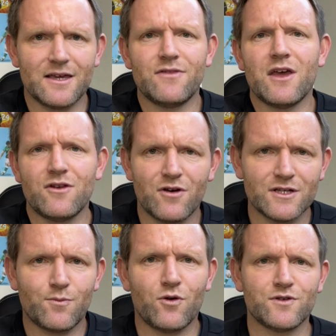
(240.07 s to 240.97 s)
get that
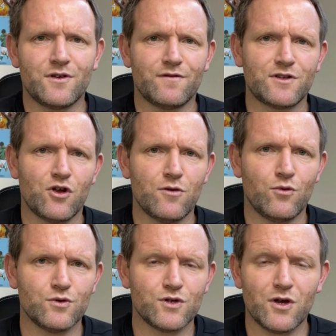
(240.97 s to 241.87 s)
nice positive
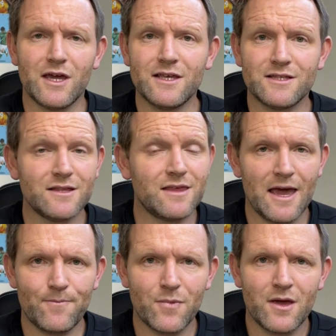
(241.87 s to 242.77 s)
snowball. So he did
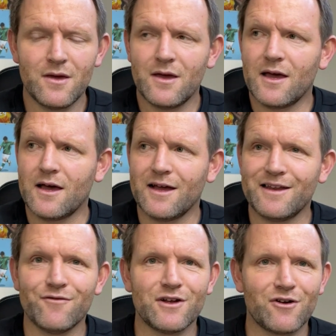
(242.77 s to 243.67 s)
that. At
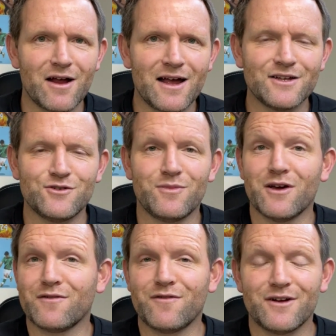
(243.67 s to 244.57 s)
every ground, you'll be
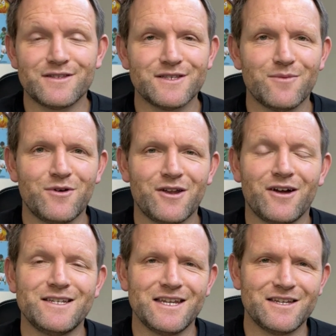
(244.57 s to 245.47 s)
able to find someone,
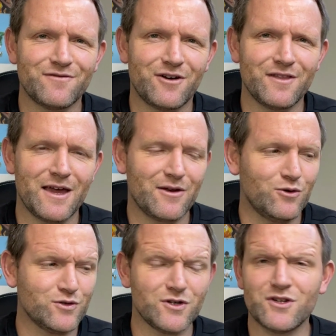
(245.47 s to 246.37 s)
identify that. It
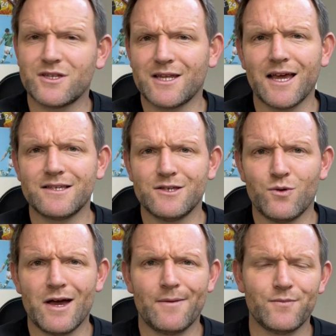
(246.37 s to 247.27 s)
also just takes
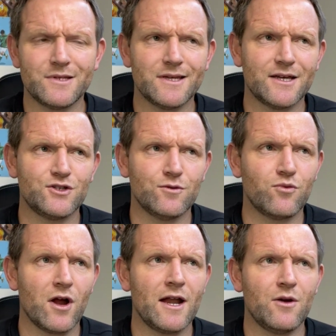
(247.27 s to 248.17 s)
you out. It takes your
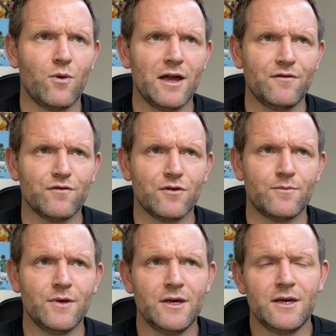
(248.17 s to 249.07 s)
brain away
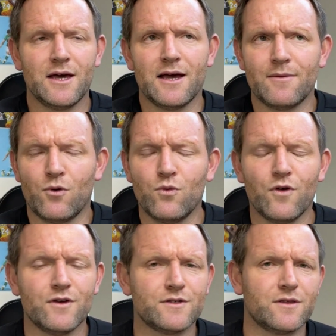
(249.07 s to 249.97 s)
from all
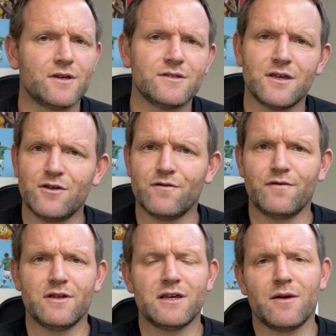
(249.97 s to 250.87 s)
those things that you're
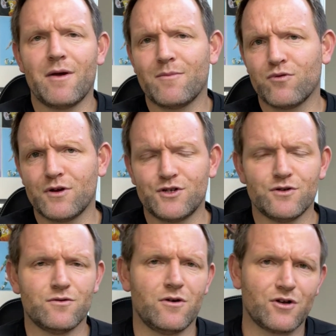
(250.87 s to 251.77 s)
feeling about
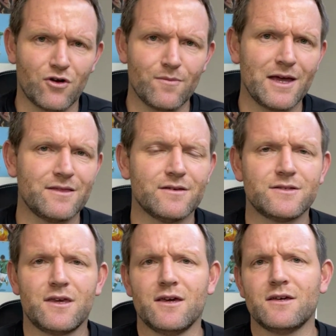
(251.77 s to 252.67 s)
pressure or got to make this
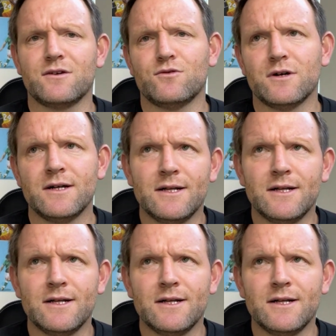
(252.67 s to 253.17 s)
kick or